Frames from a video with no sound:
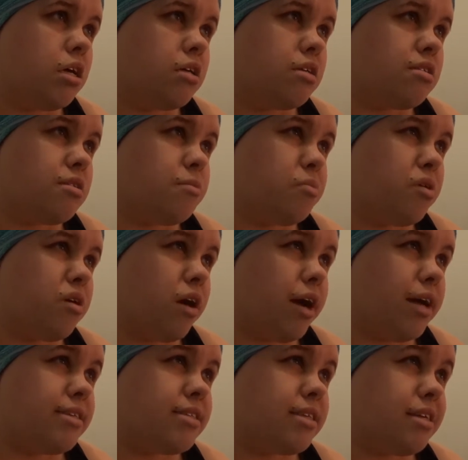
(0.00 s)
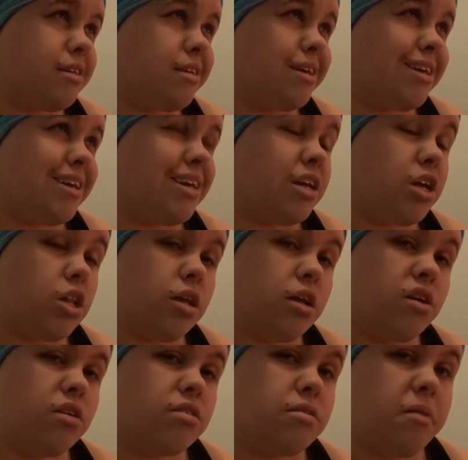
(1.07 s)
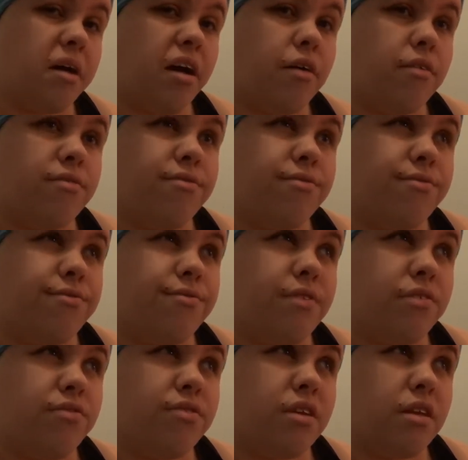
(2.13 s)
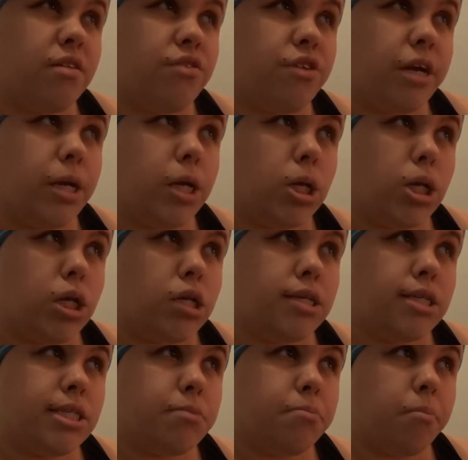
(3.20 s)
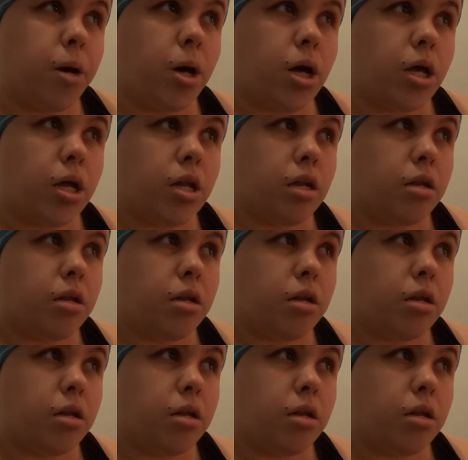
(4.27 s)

surprisingly it only cost about fifty-three dollars, but